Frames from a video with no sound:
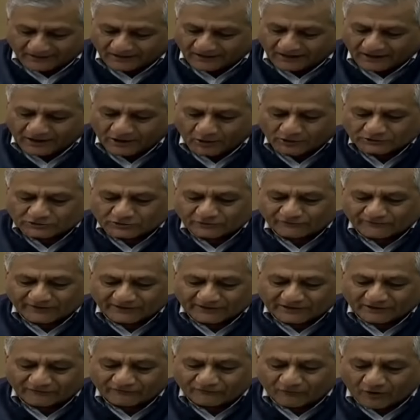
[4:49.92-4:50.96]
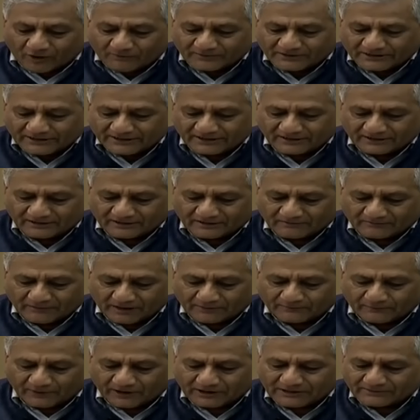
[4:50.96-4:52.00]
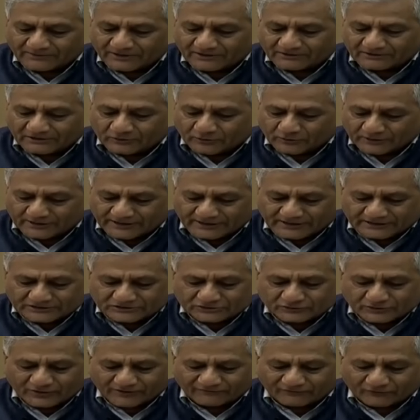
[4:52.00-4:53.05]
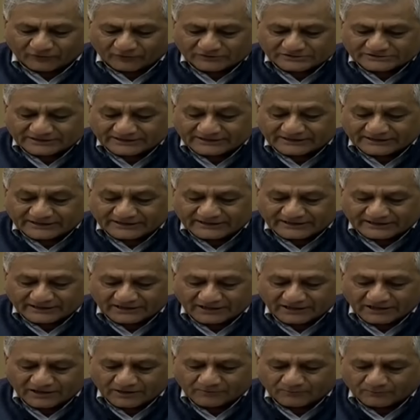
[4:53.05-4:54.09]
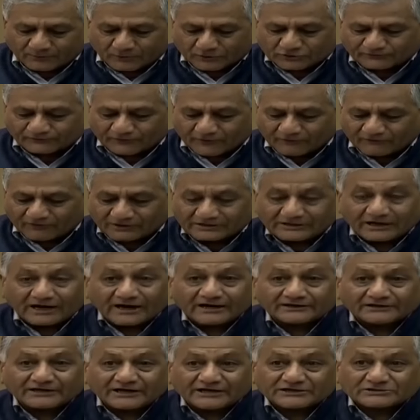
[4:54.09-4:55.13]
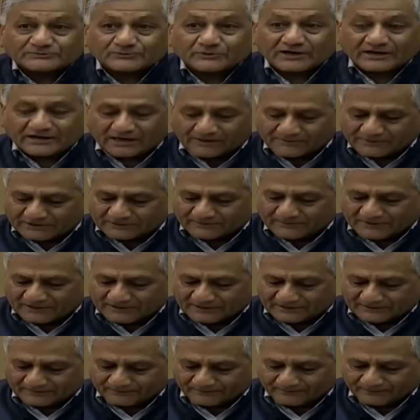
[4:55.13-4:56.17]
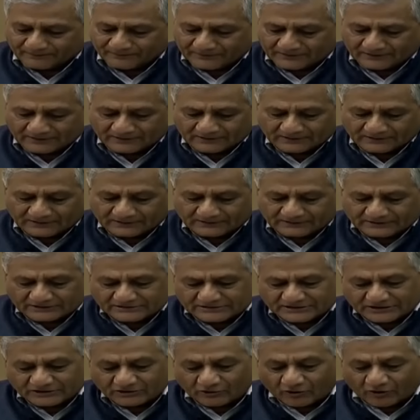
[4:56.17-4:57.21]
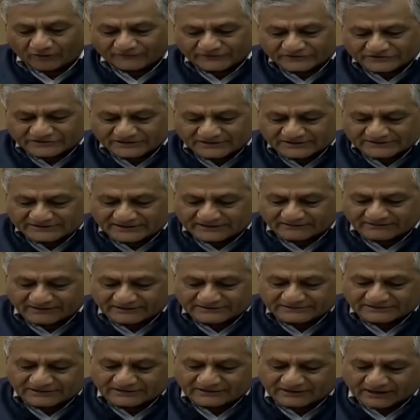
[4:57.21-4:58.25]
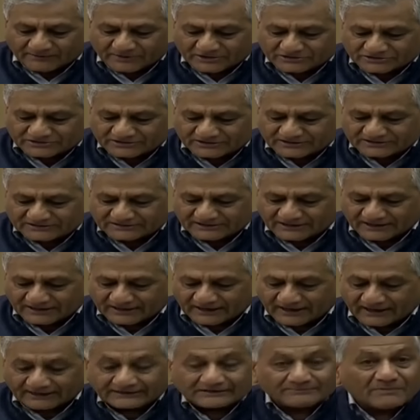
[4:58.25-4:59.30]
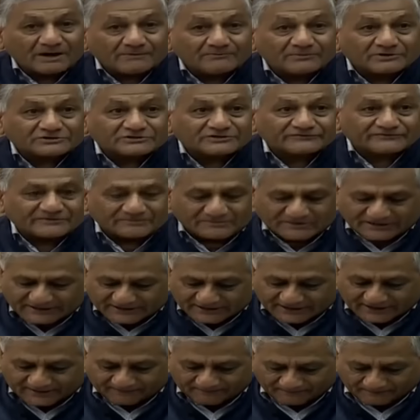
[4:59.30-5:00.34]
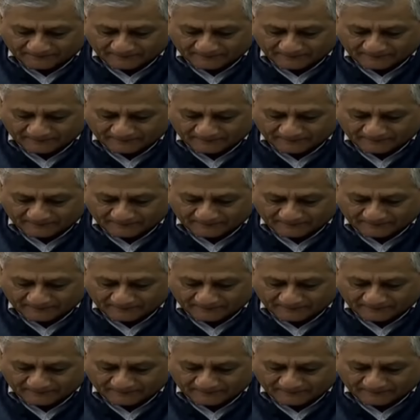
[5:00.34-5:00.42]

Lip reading: I also welcome warmly my parliamentary colleagues who have constantly pushed forward our diaspora commitment. the senior officials and resident commissioners, and the members of the media.